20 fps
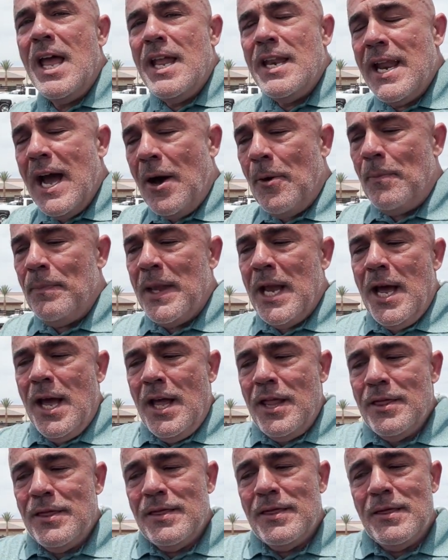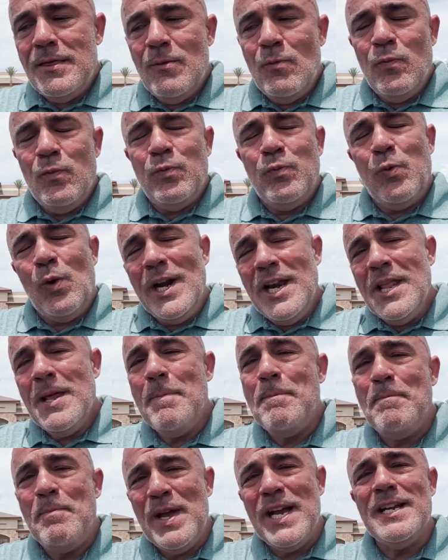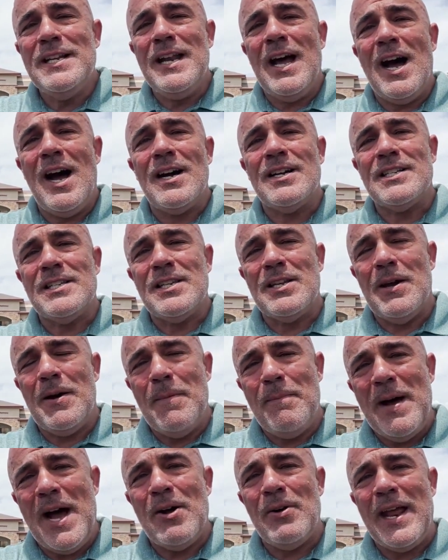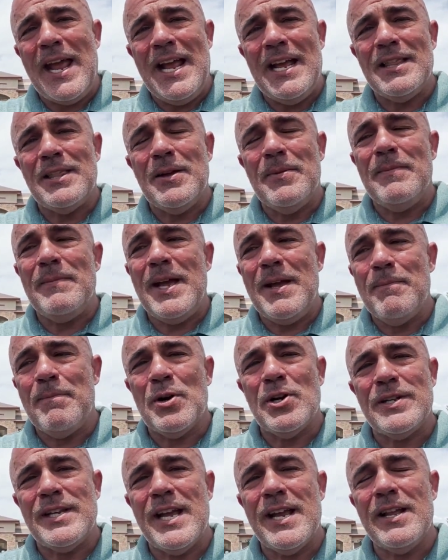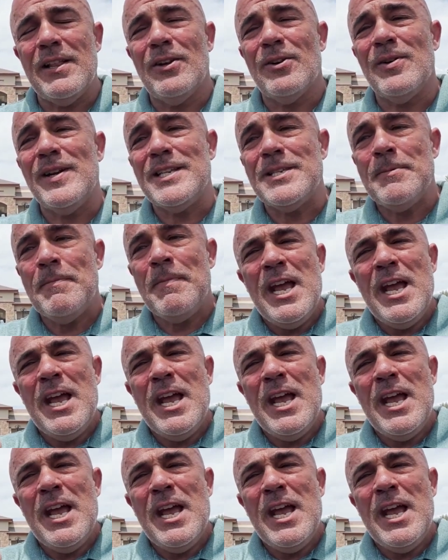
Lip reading: Now, one of the big knocks about Anthem in particular is,